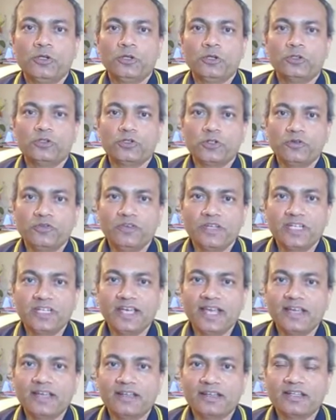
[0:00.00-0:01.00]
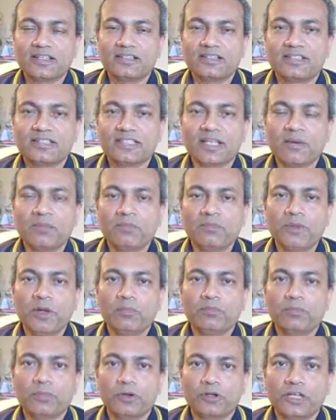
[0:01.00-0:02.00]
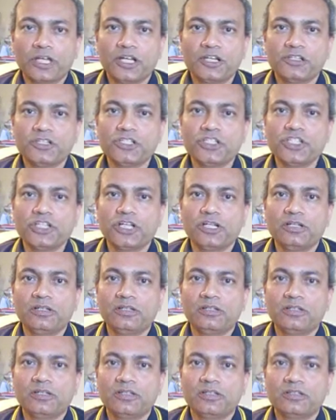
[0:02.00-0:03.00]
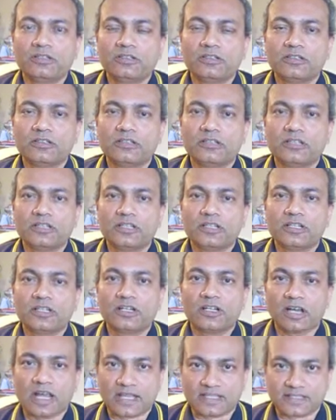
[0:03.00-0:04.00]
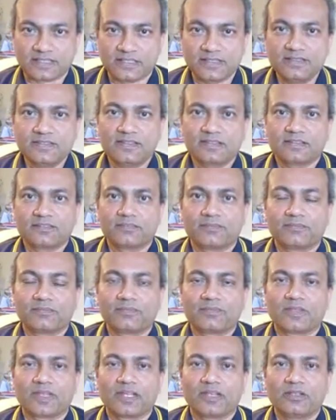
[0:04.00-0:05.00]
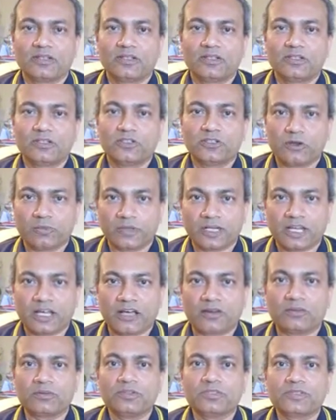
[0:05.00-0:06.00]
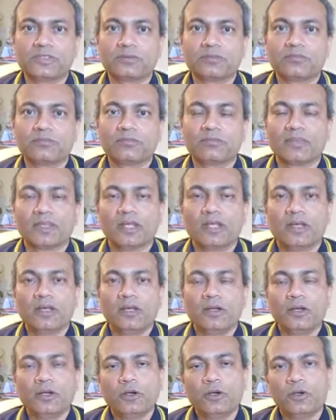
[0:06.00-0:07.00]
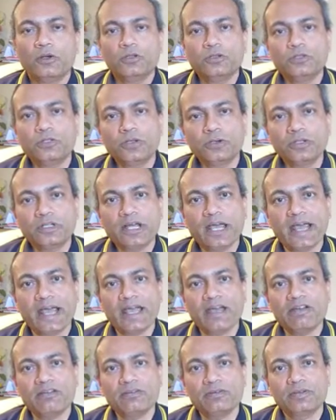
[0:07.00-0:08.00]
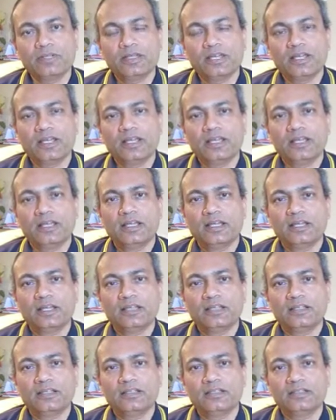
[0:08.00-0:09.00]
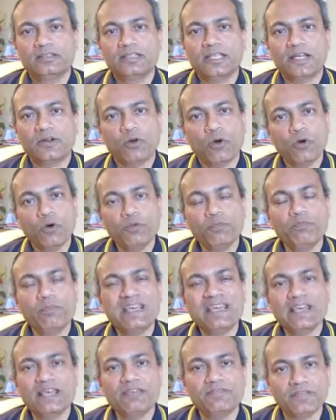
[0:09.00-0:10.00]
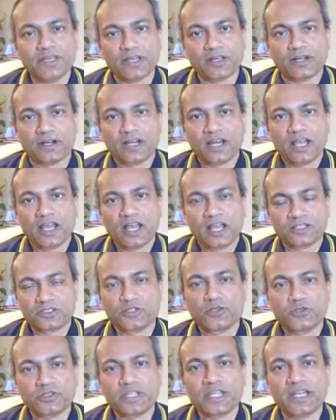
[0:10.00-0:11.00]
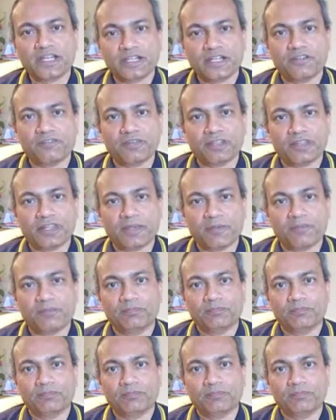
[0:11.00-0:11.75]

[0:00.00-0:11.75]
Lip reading: So we take some potential classes, common nouns, who don't have their own behavior associated with them,